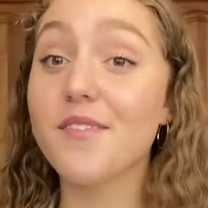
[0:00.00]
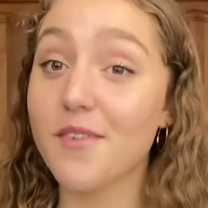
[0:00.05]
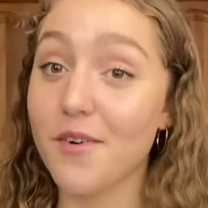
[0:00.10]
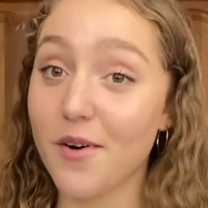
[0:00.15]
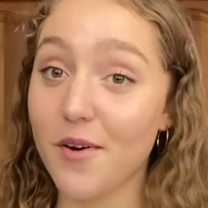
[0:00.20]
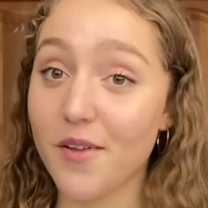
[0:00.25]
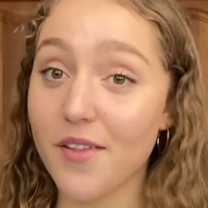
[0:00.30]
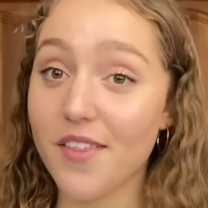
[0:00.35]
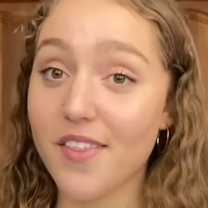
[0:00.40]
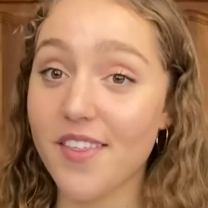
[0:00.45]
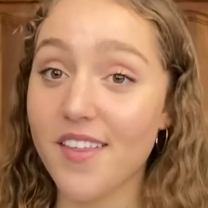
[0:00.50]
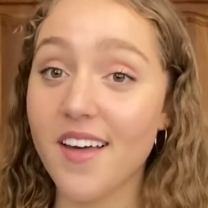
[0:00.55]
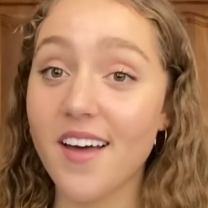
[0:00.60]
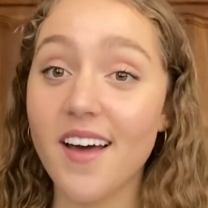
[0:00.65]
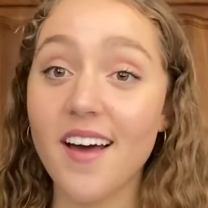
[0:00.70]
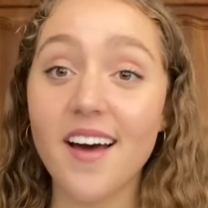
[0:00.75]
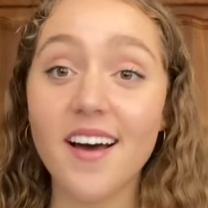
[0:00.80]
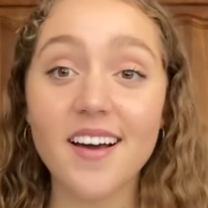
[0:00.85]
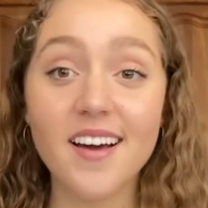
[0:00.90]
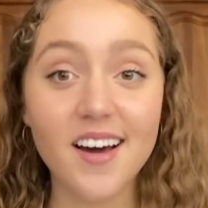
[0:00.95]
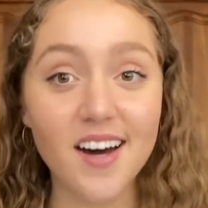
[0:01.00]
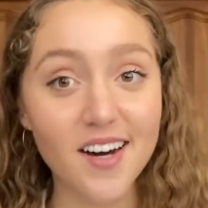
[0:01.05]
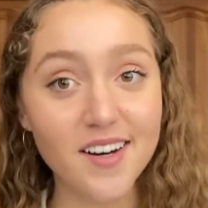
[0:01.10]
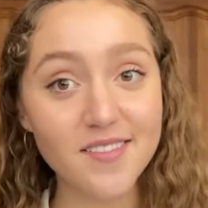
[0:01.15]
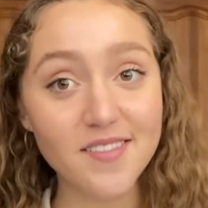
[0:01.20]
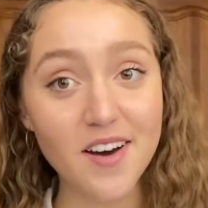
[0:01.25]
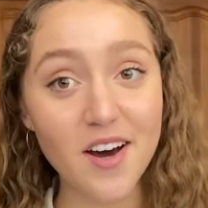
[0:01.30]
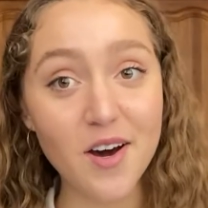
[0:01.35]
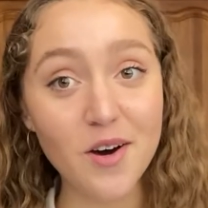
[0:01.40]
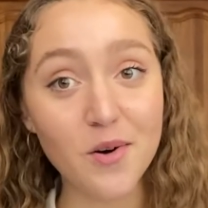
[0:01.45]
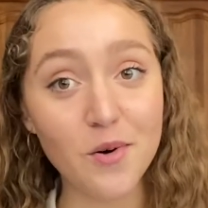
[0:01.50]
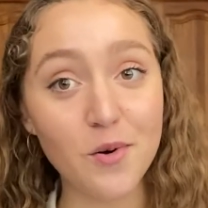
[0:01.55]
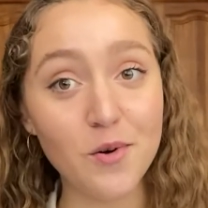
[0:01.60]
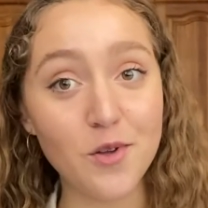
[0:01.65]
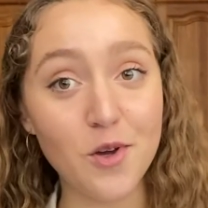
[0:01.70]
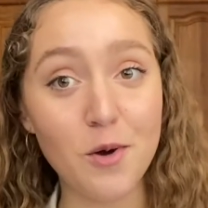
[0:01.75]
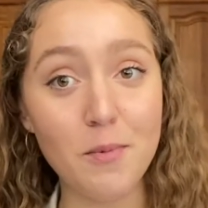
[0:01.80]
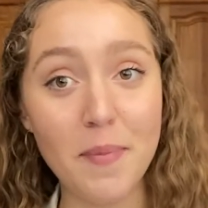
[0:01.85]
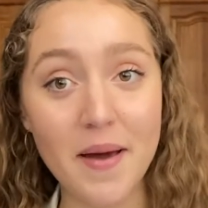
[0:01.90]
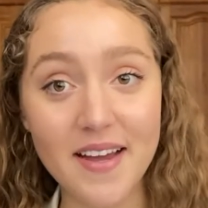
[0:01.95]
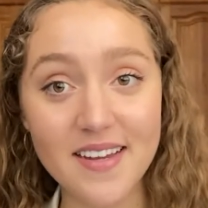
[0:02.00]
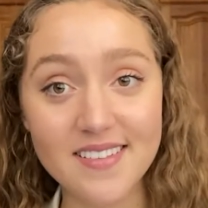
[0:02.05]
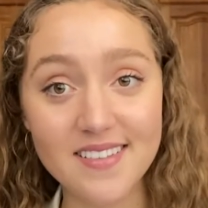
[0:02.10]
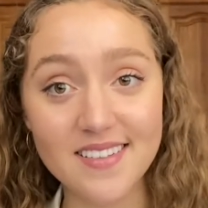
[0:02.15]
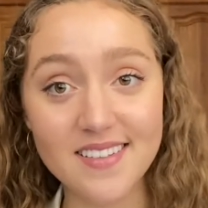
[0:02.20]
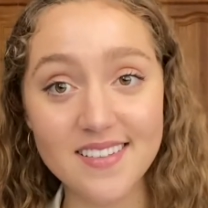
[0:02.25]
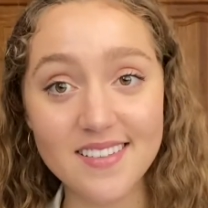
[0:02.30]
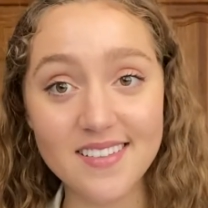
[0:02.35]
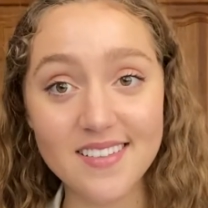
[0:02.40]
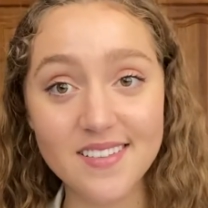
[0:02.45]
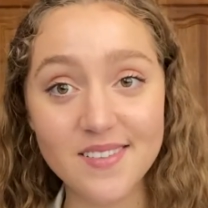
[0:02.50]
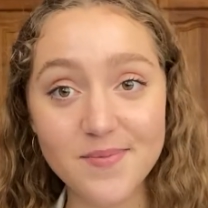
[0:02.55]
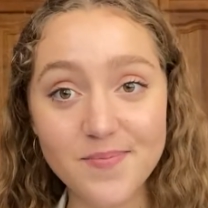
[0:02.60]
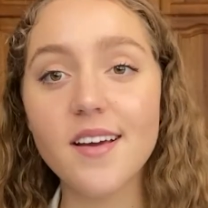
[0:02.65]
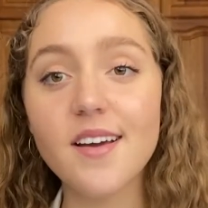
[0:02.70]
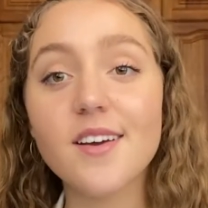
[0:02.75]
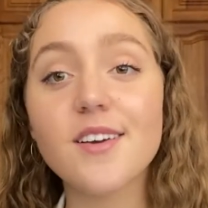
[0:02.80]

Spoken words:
4th, cover all your bases.